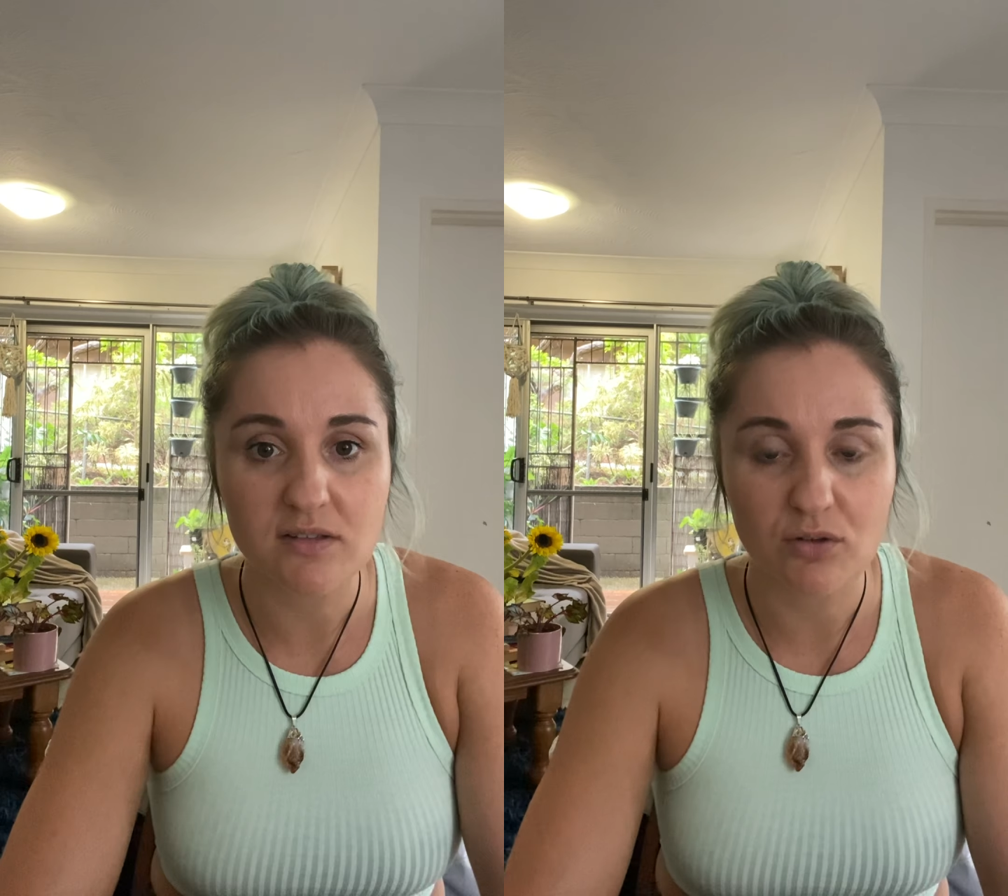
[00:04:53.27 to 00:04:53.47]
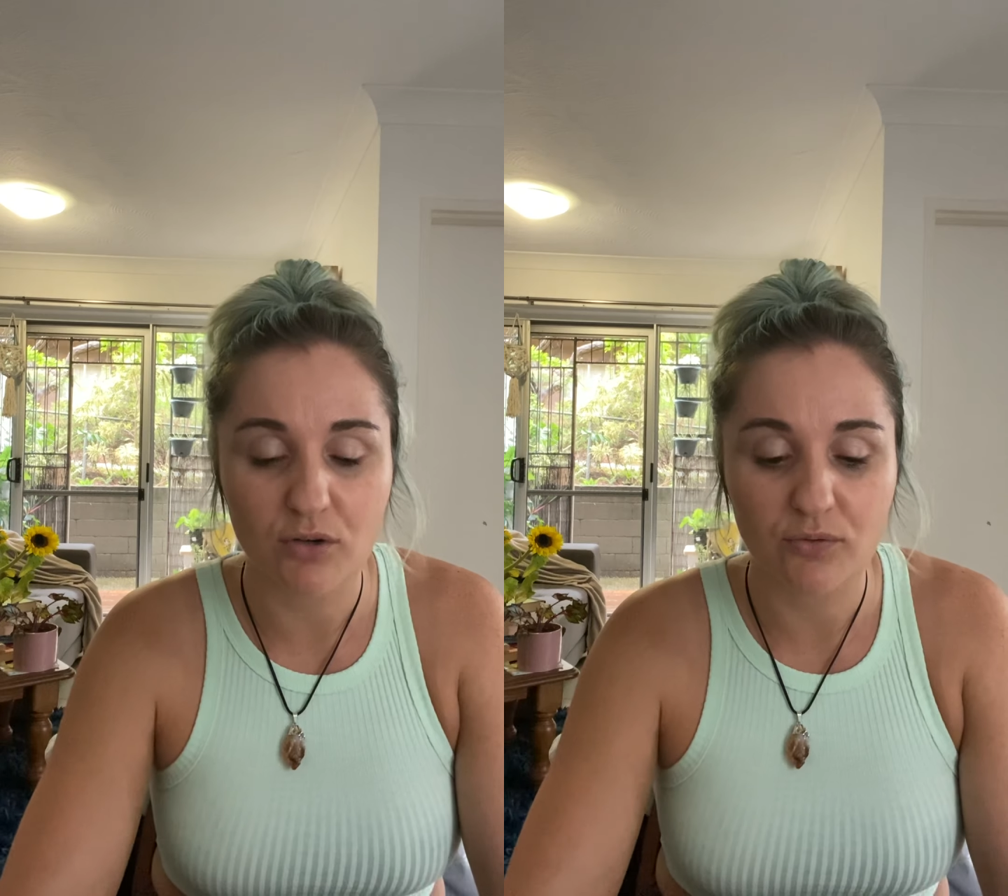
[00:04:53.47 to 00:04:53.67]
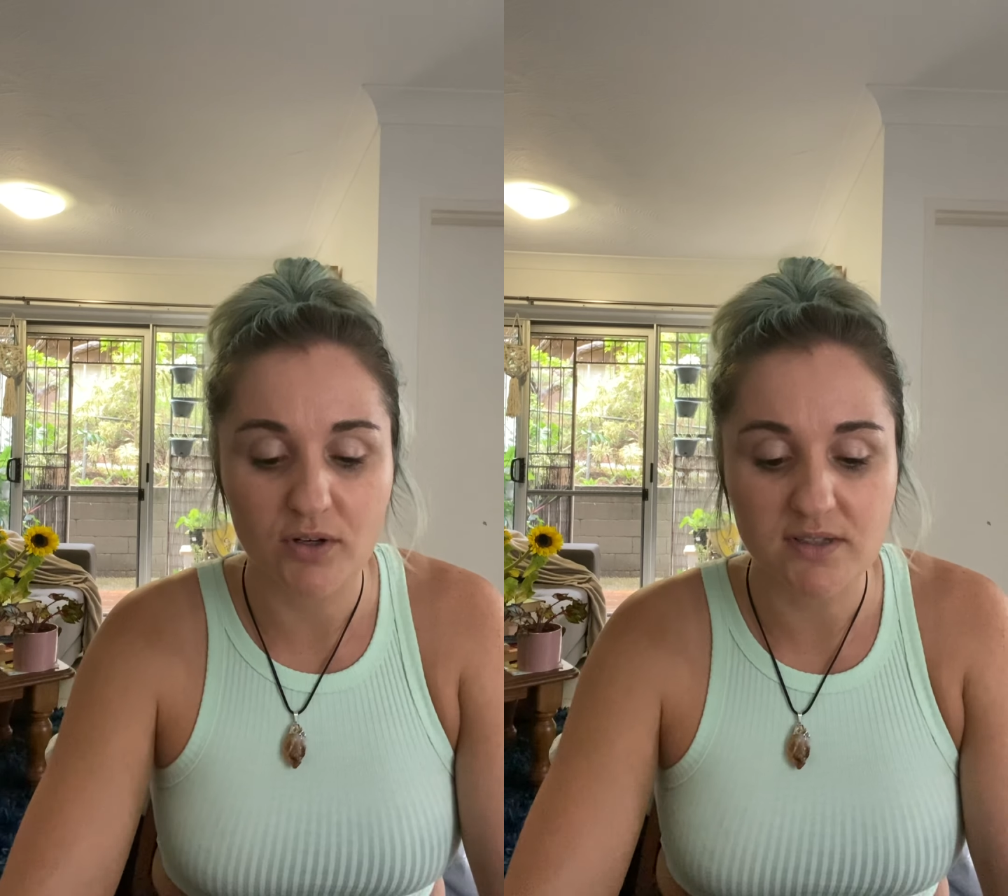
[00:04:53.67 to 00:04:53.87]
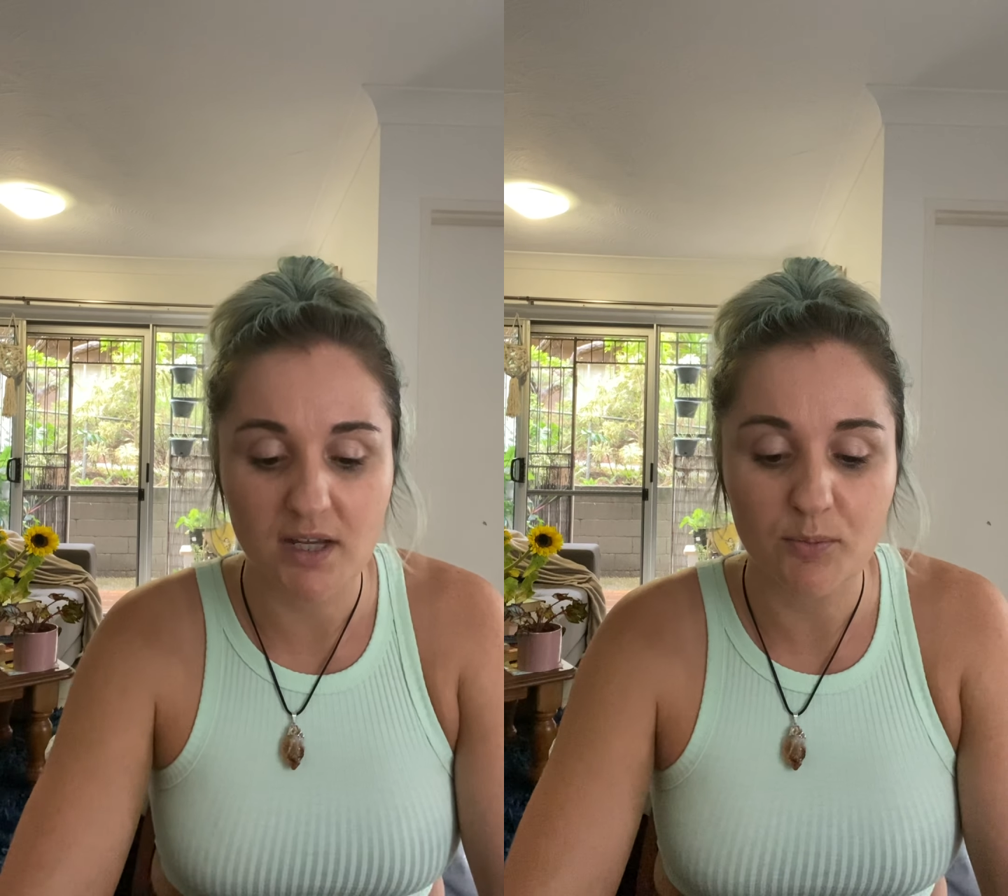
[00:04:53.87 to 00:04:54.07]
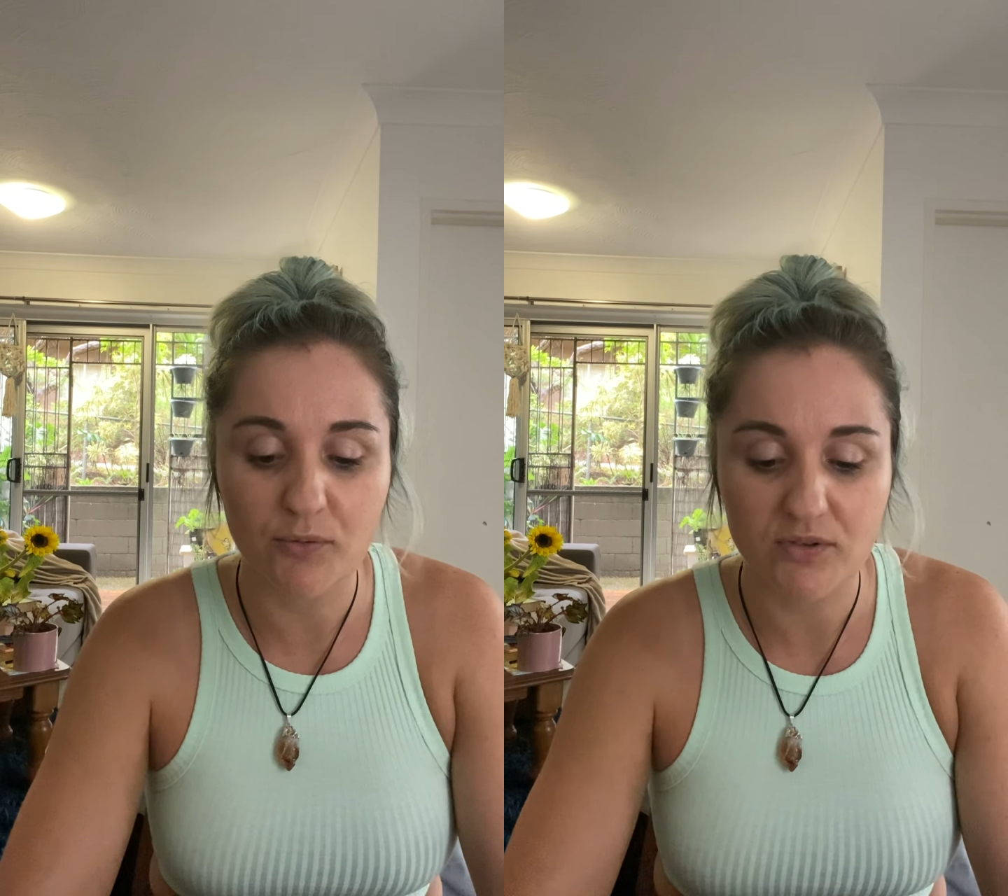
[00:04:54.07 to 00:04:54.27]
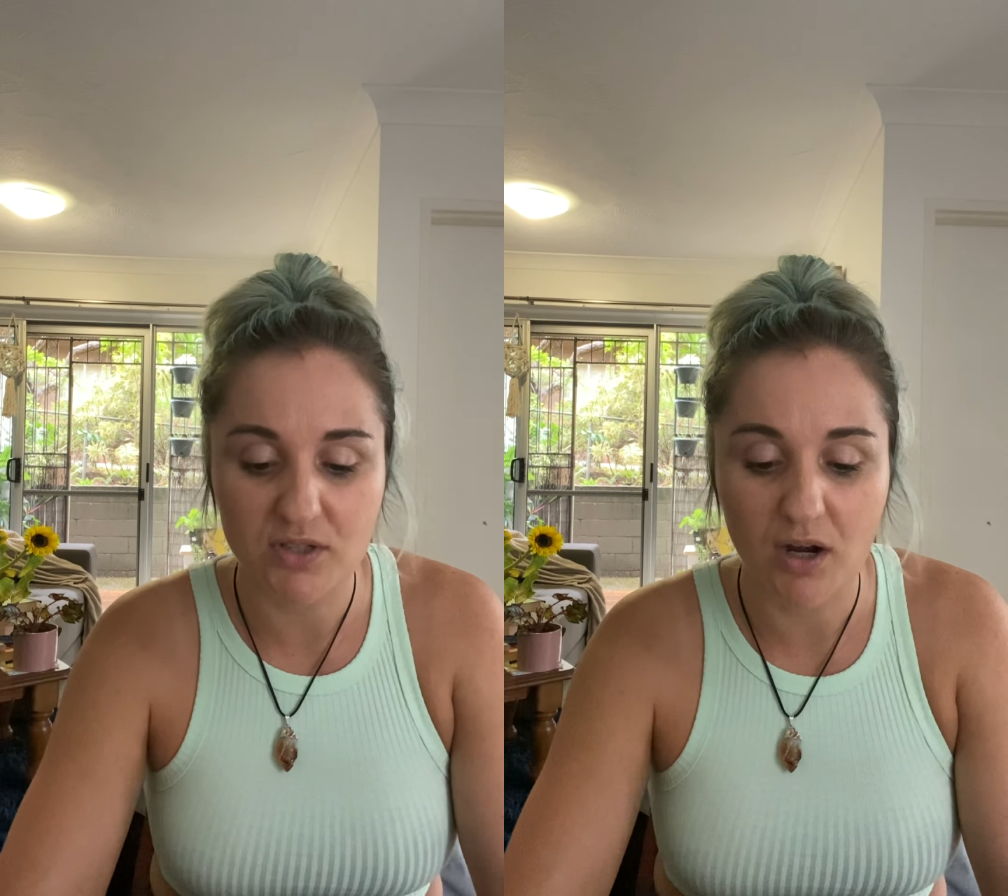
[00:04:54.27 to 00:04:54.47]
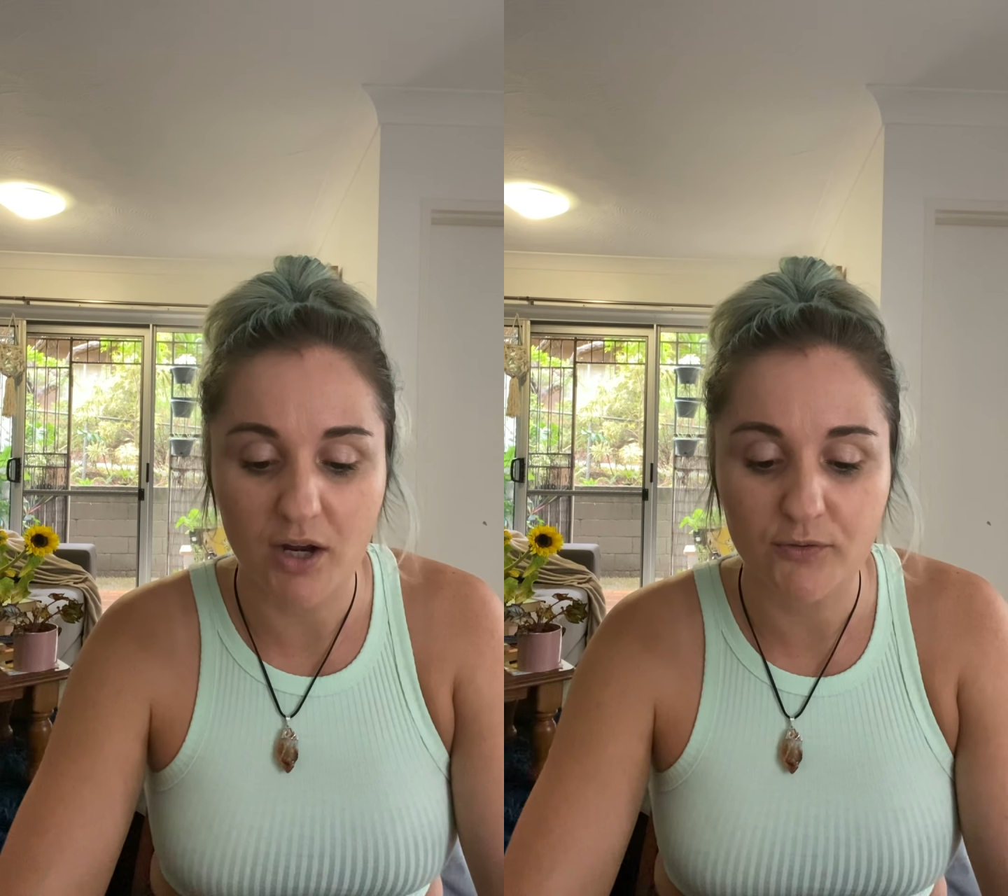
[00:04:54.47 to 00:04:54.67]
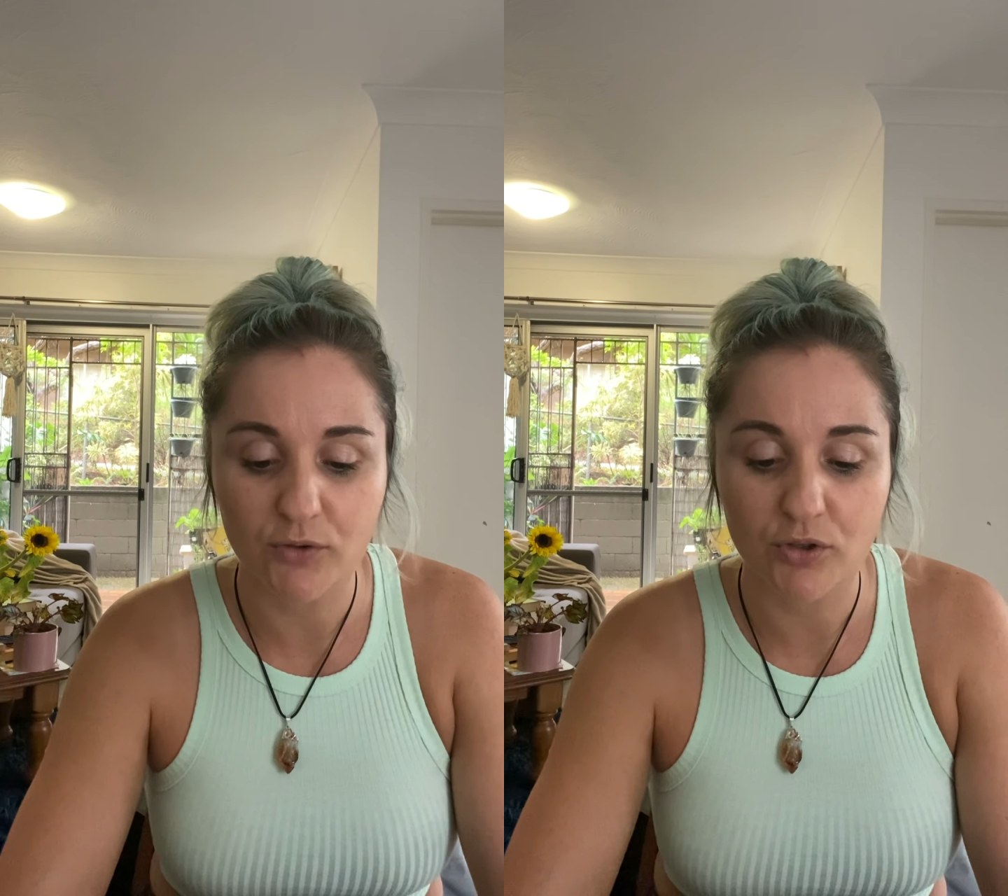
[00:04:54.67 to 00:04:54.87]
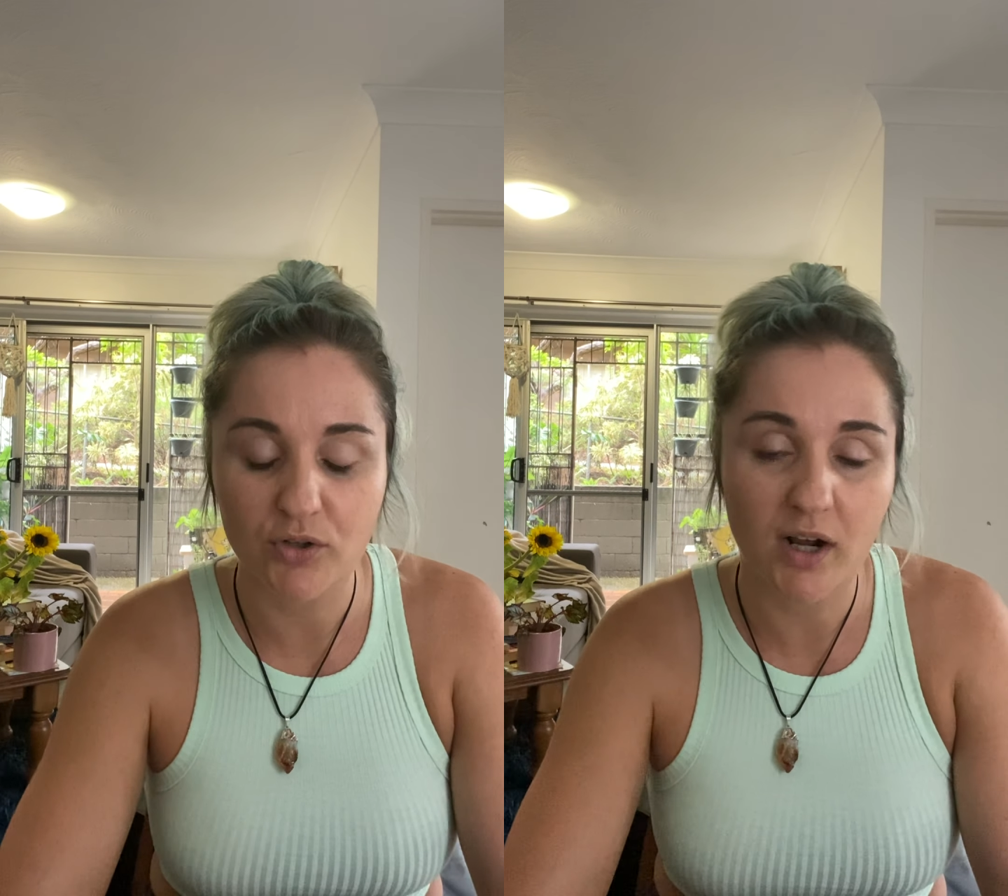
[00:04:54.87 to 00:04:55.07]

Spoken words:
So for example, for Thai food,